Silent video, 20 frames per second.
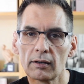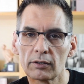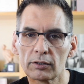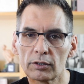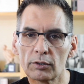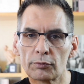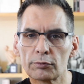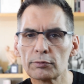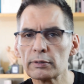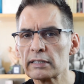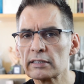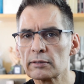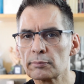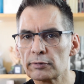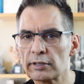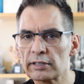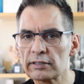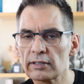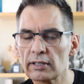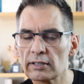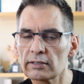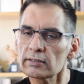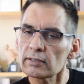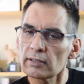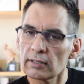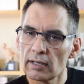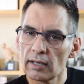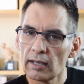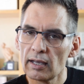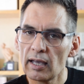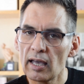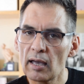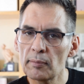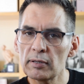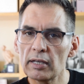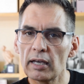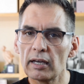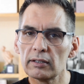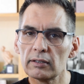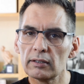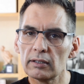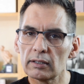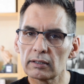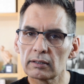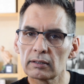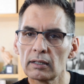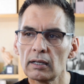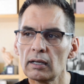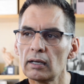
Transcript: You free the princess, happy ending,